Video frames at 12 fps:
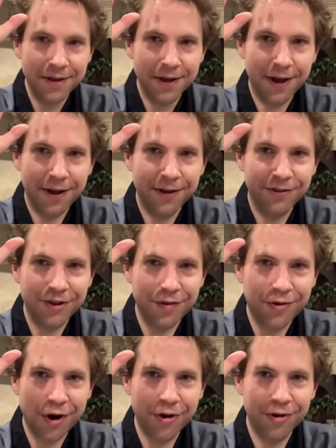Hi, it's F.
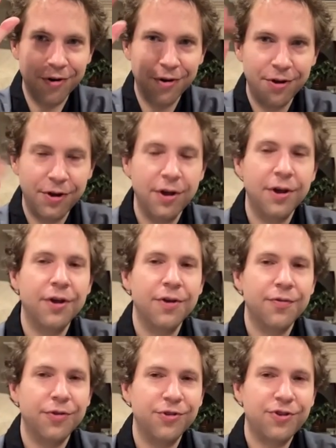Gardner.
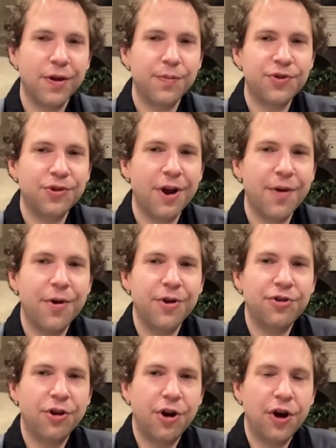For this episode, I want
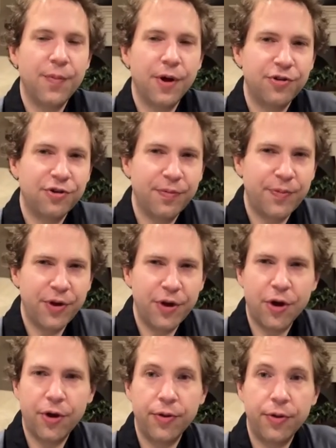to talk about something
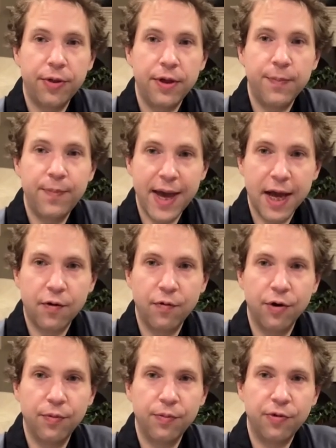called the back
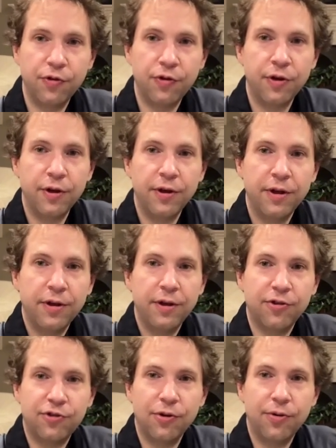rooms.
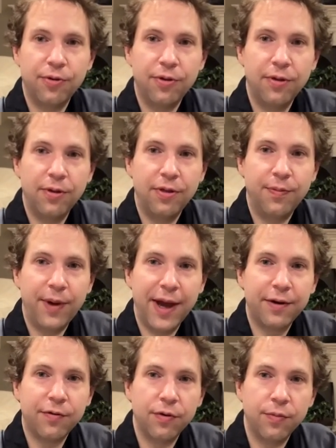Yes, yeah, so the
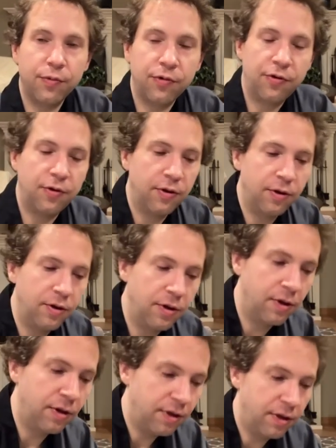back rooms,
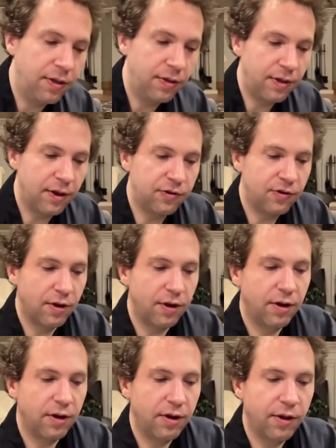that's
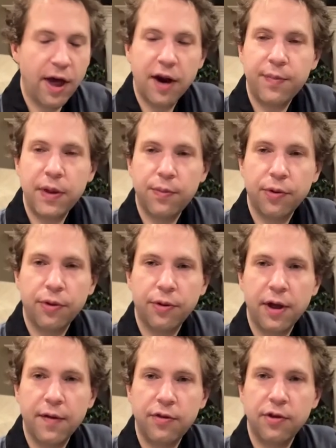uh, a lot of people, they'll
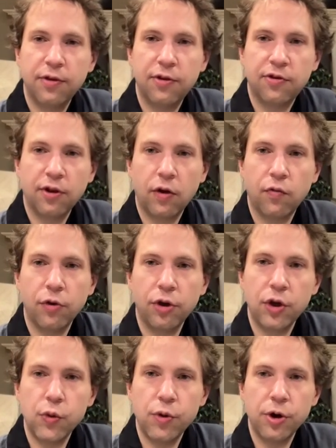have this like
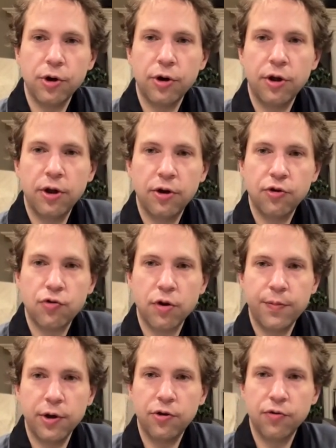really weird and
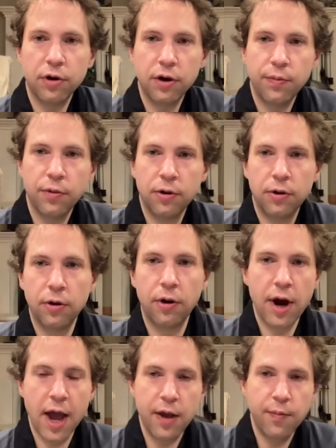trippy dream or
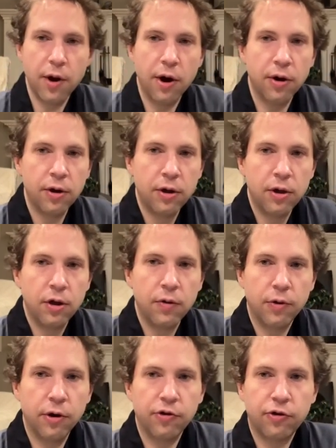nightmare
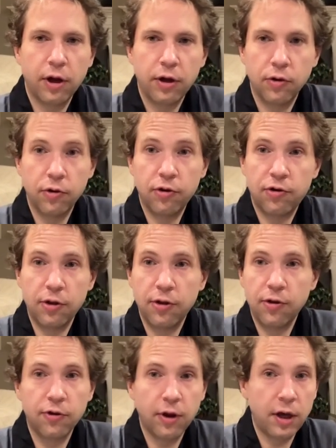where it's like they're just in
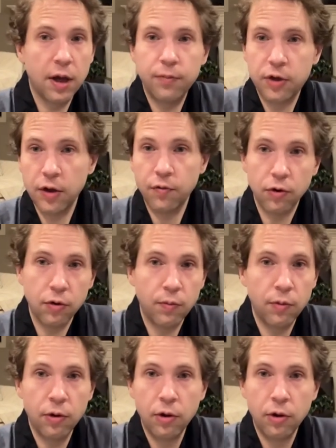this like empty room